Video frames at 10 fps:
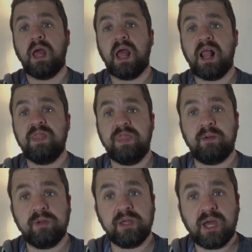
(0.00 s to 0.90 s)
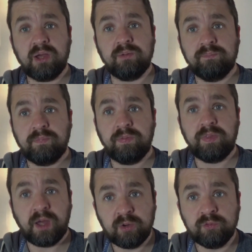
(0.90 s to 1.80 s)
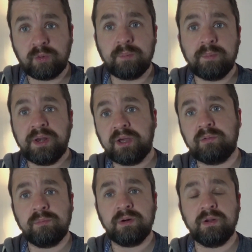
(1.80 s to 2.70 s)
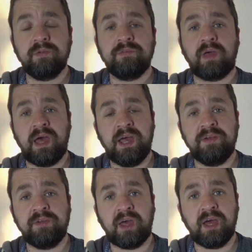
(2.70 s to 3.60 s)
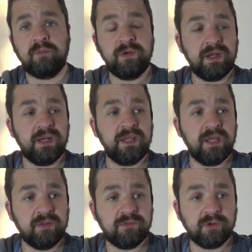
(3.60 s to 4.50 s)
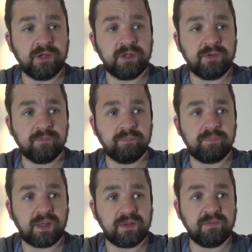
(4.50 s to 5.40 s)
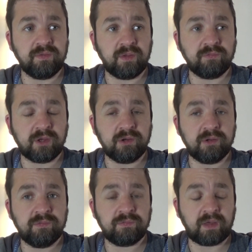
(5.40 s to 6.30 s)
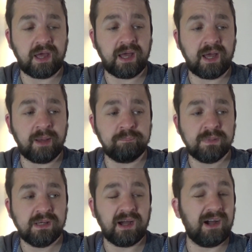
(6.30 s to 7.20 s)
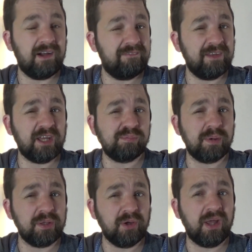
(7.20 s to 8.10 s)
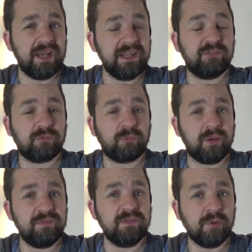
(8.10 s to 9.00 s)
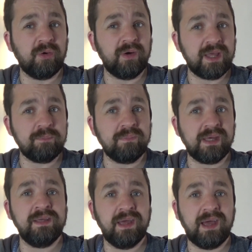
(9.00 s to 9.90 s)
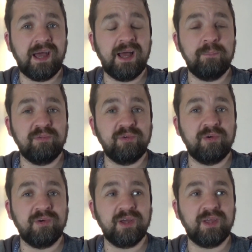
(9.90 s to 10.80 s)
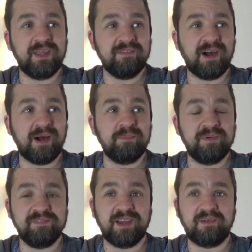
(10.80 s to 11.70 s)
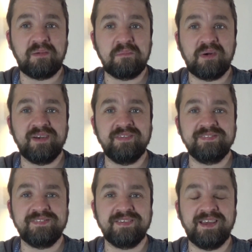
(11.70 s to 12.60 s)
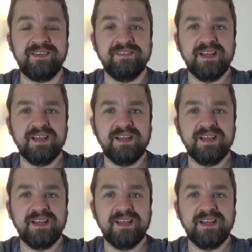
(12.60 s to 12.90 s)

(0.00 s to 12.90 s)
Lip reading: And there we go. Those were my Necron warriors, and I really enjoyed painting those guys. I think I've probably got at least 20 more in me before I give up with Necron warriors. So